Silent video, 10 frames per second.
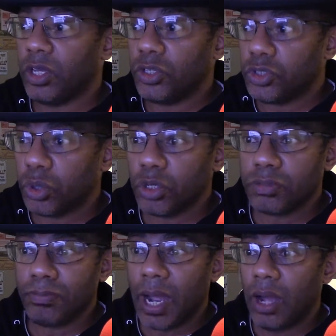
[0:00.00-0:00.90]
George
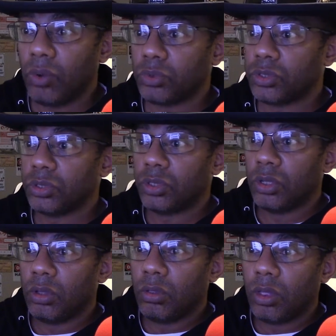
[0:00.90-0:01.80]
Mount,
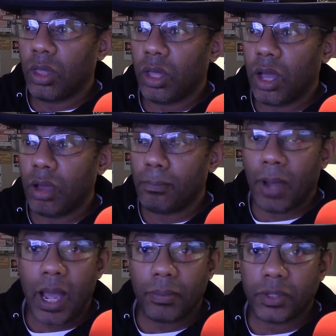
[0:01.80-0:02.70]
Bob